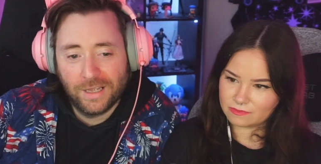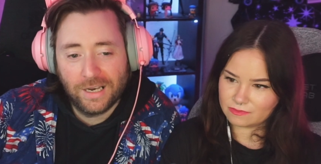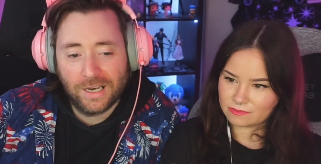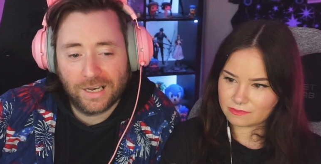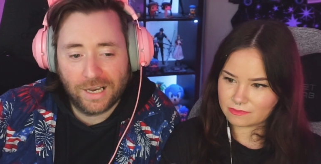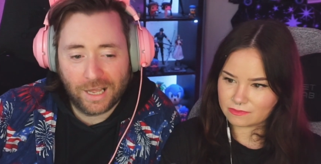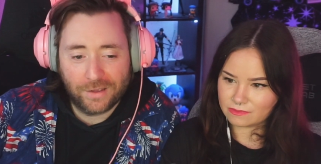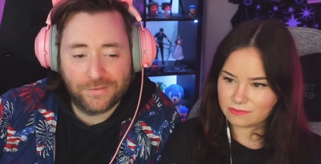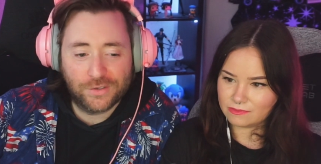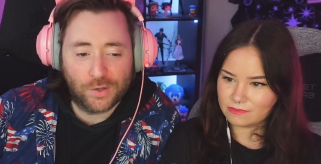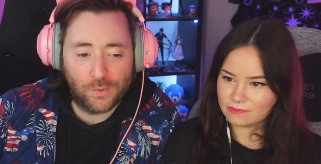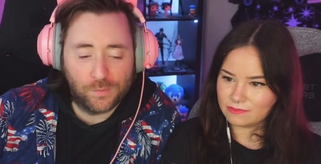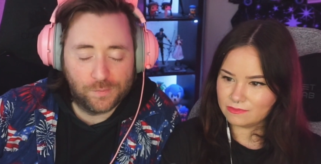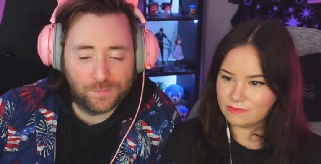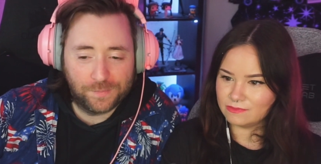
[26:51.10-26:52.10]
Speaker 1: Life's
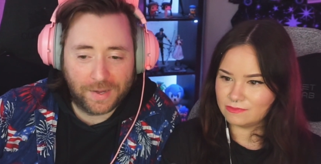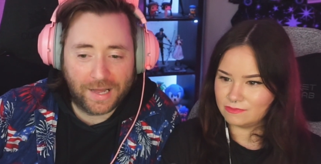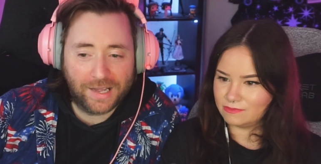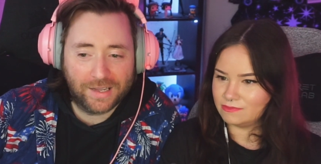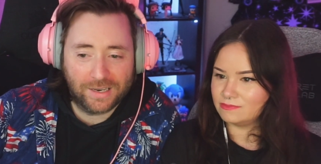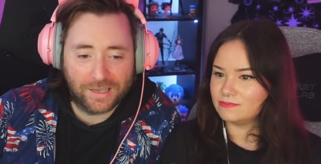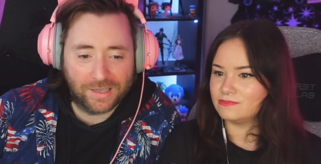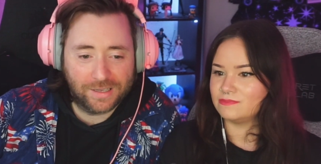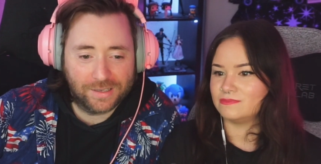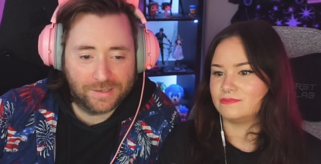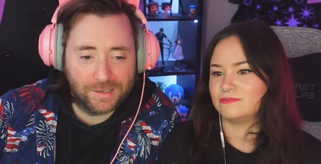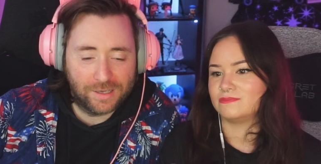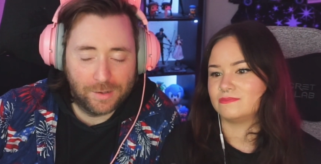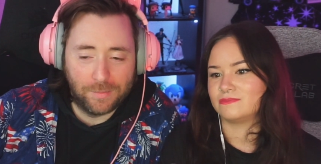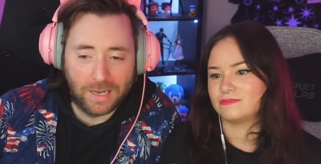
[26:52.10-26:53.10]
gone back like
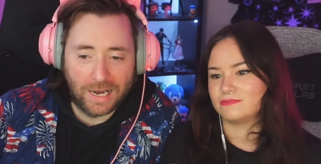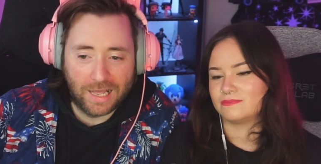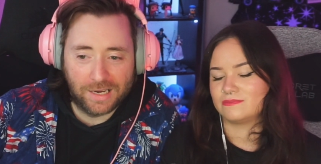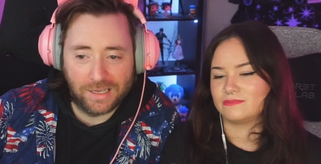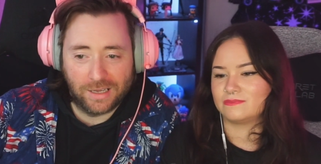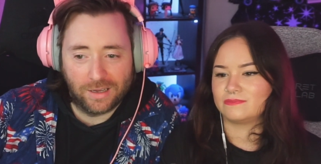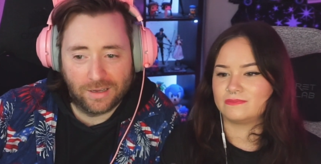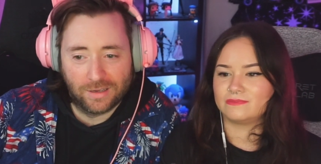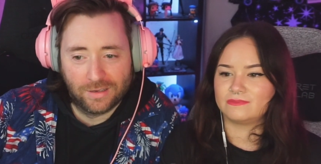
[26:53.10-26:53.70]
a millennia.